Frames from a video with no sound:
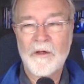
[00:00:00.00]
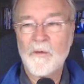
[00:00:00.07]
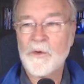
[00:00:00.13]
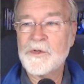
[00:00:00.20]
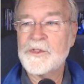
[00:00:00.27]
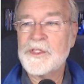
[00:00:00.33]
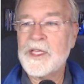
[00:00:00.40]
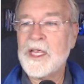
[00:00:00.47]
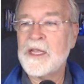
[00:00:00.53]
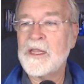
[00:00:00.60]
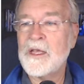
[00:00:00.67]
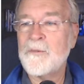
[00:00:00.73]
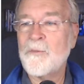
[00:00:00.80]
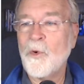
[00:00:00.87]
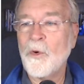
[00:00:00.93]
we're seeing the
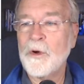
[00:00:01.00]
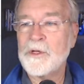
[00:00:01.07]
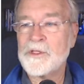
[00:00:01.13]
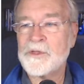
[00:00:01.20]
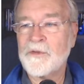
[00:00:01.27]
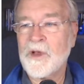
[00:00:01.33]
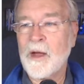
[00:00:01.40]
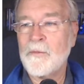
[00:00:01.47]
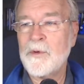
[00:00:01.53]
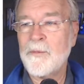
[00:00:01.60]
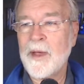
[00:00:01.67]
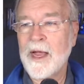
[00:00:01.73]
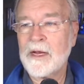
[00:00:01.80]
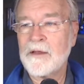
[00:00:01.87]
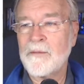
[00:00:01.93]
importance of coming
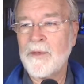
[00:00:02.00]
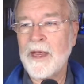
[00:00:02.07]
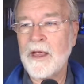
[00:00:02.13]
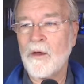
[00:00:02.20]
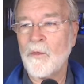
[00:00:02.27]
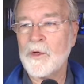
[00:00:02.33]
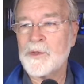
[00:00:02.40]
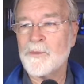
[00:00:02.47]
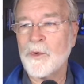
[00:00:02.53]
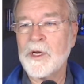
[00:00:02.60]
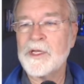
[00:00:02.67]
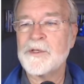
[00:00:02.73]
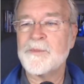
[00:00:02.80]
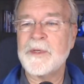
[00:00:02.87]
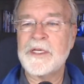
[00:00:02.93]
back to mail, which
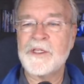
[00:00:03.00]
brings me